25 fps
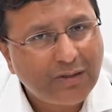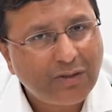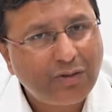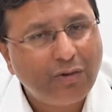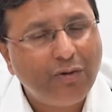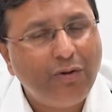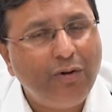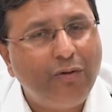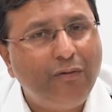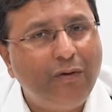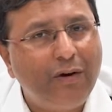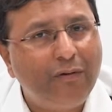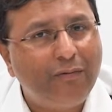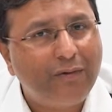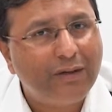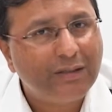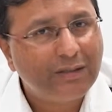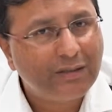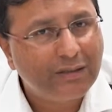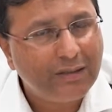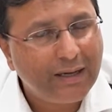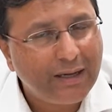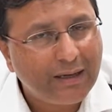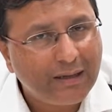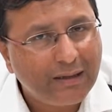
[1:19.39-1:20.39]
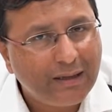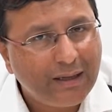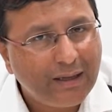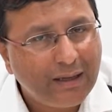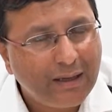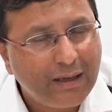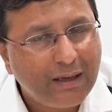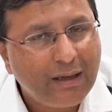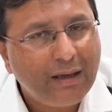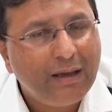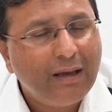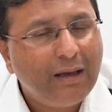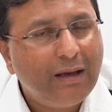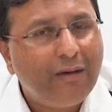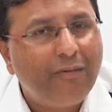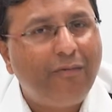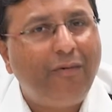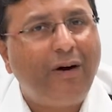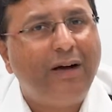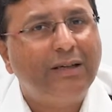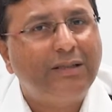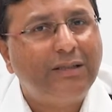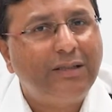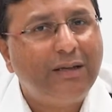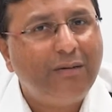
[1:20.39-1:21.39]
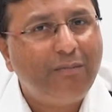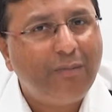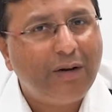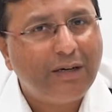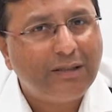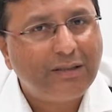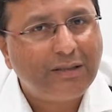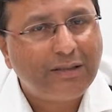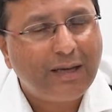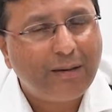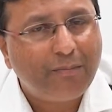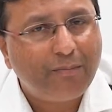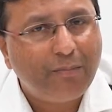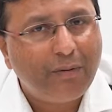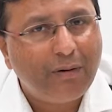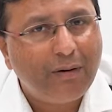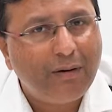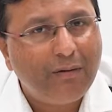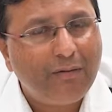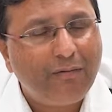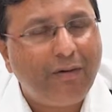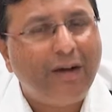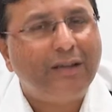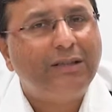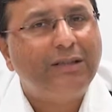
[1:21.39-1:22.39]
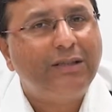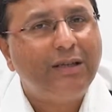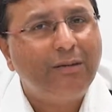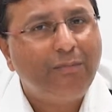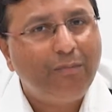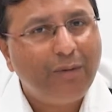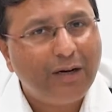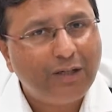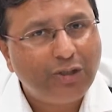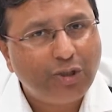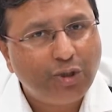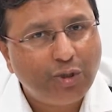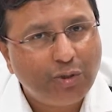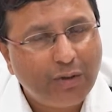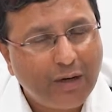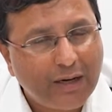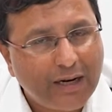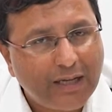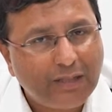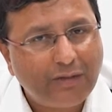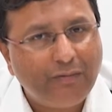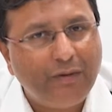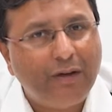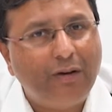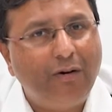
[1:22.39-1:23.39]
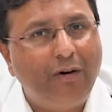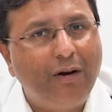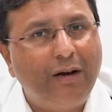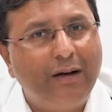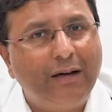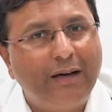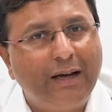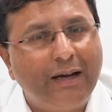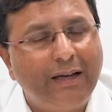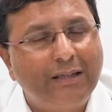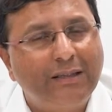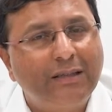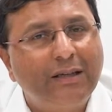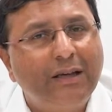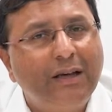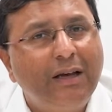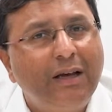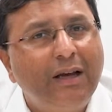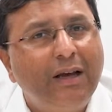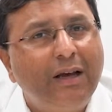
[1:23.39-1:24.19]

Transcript: so you will first take the fasting blood sample, fasting blood sugar as we call it as.